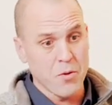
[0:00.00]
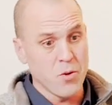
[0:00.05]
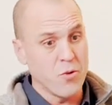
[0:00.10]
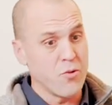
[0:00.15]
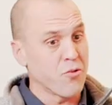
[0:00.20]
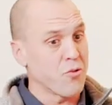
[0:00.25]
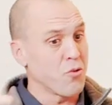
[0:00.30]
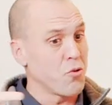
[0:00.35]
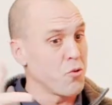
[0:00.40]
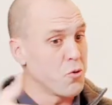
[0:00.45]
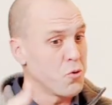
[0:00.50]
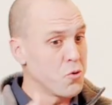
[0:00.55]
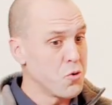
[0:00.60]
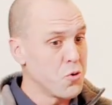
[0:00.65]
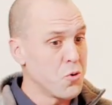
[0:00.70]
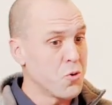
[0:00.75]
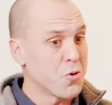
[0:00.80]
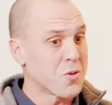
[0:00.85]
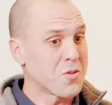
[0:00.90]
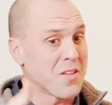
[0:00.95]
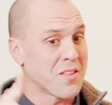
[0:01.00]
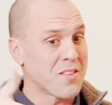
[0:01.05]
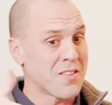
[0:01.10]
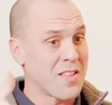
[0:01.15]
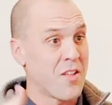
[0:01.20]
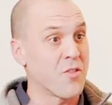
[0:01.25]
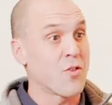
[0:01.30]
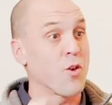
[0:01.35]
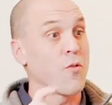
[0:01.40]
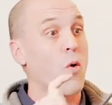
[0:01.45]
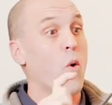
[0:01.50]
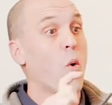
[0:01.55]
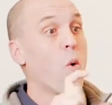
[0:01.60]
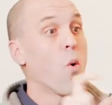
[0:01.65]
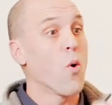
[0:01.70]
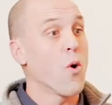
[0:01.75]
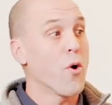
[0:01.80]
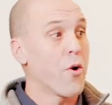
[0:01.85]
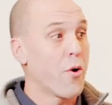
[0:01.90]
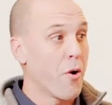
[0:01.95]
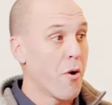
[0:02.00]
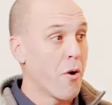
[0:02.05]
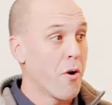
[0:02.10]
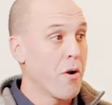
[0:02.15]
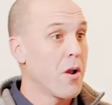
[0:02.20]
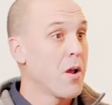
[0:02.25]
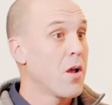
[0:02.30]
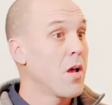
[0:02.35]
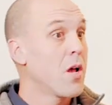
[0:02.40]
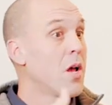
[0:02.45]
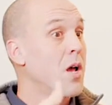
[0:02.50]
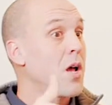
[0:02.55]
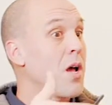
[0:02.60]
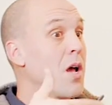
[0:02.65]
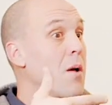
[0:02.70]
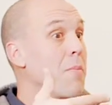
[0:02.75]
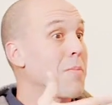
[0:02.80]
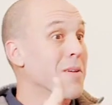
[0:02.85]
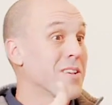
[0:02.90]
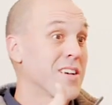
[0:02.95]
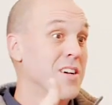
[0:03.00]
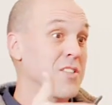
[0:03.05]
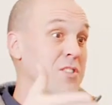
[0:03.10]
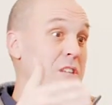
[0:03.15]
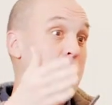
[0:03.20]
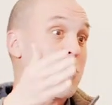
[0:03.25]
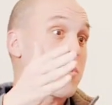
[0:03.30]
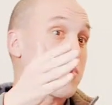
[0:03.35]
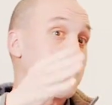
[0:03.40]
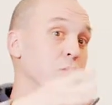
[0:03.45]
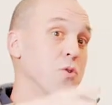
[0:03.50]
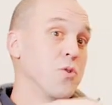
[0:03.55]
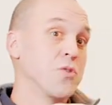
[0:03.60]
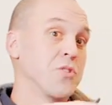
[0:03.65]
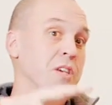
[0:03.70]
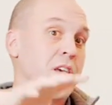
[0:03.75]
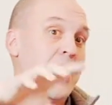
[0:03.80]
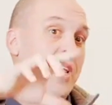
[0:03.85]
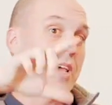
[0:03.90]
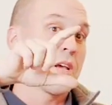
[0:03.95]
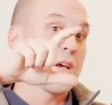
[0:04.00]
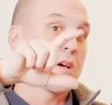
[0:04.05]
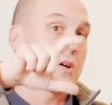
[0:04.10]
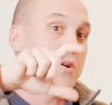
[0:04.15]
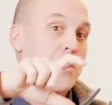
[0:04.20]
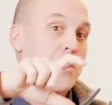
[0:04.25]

you just lose the sense of order because they were using,